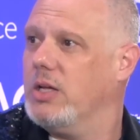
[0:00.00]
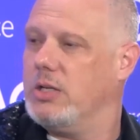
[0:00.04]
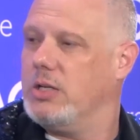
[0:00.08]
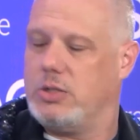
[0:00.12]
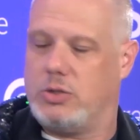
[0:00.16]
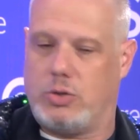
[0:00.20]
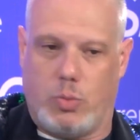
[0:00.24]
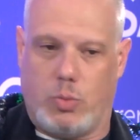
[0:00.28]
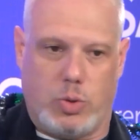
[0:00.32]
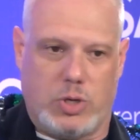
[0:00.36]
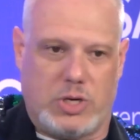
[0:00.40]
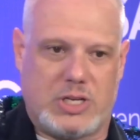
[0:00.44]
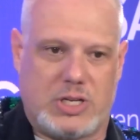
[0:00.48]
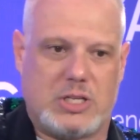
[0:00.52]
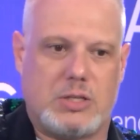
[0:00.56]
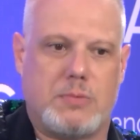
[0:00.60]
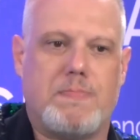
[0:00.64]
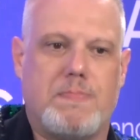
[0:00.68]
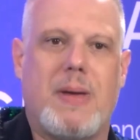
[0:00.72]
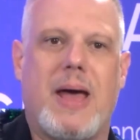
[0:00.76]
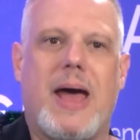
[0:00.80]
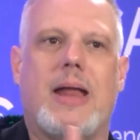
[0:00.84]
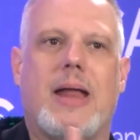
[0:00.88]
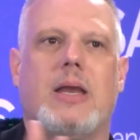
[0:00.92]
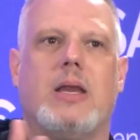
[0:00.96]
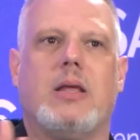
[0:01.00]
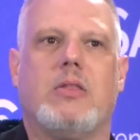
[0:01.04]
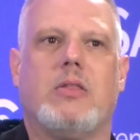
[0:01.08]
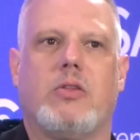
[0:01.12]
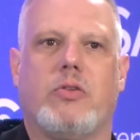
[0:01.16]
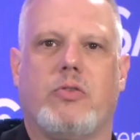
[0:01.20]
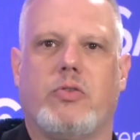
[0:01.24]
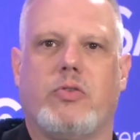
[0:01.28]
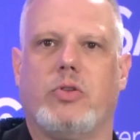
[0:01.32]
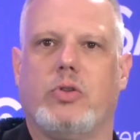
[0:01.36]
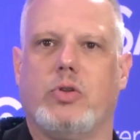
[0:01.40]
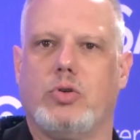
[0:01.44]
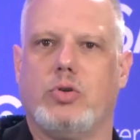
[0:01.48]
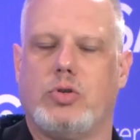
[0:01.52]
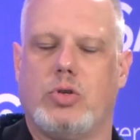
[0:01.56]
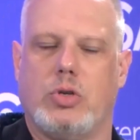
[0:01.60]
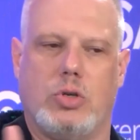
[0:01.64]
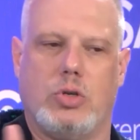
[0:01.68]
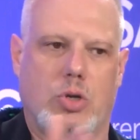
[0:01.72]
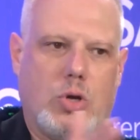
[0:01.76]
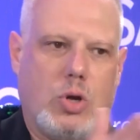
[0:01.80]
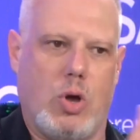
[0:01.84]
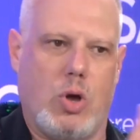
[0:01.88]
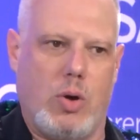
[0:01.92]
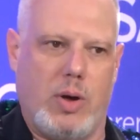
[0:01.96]
So we're expanding the solution
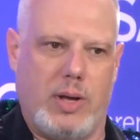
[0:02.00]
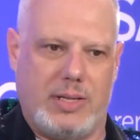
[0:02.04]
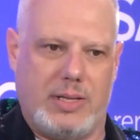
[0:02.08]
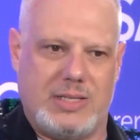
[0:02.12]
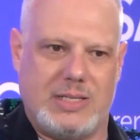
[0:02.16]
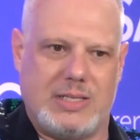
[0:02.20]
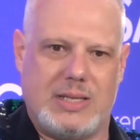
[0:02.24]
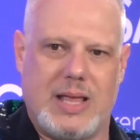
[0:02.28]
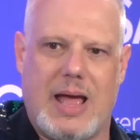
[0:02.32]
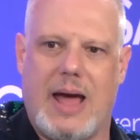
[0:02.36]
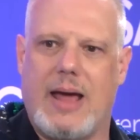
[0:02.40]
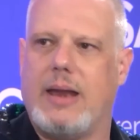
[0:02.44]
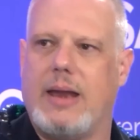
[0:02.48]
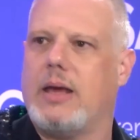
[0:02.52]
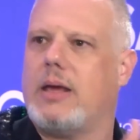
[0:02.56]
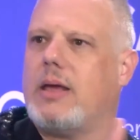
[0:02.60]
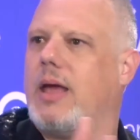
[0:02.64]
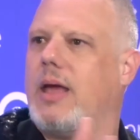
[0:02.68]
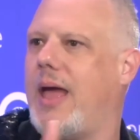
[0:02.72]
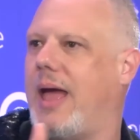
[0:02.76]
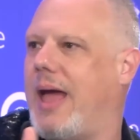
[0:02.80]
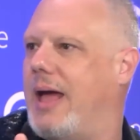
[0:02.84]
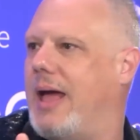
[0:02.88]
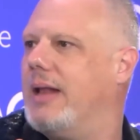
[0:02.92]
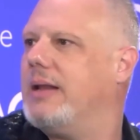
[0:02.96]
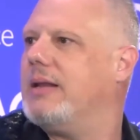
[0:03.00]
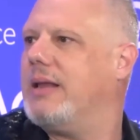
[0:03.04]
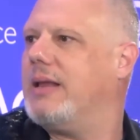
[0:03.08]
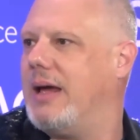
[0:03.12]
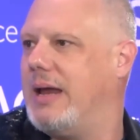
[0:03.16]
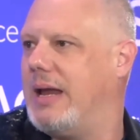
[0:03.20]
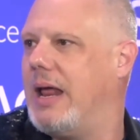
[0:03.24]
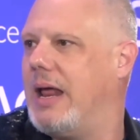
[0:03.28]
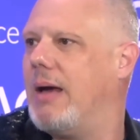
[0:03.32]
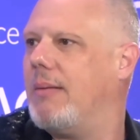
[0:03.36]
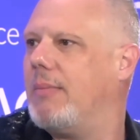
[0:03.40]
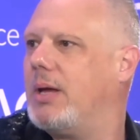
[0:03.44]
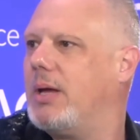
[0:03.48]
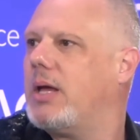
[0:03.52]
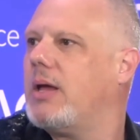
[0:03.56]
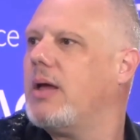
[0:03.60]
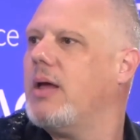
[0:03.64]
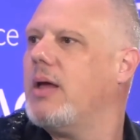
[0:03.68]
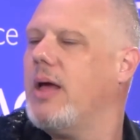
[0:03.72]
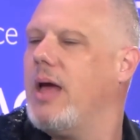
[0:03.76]
to go at static and dynamic